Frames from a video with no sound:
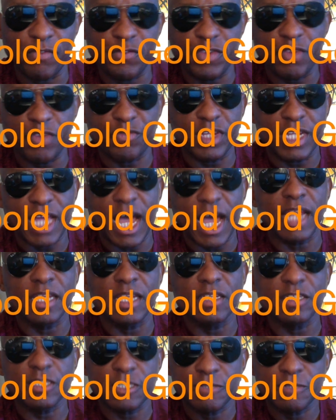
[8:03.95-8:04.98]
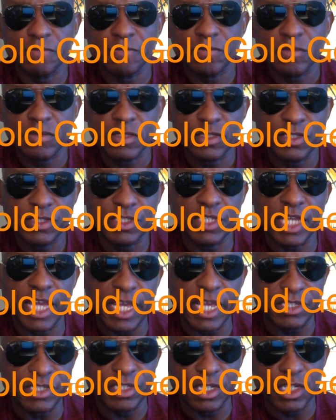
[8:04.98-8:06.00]
$50.
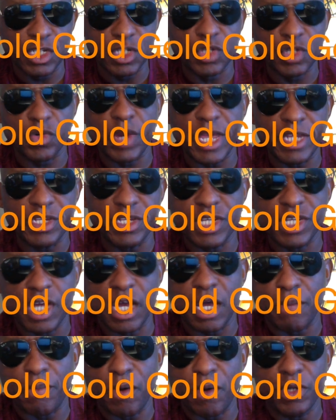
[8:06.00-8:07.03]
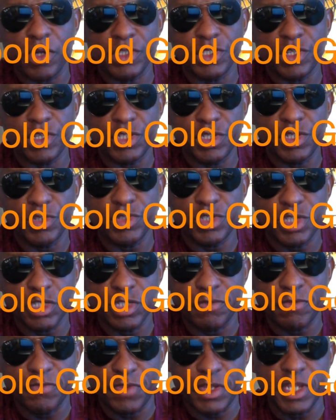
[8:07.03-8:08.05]
Says, great job on your
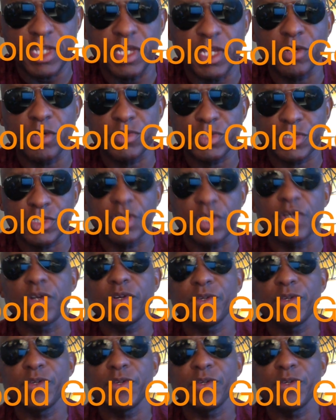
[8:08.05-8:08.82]
YouTube video, sir.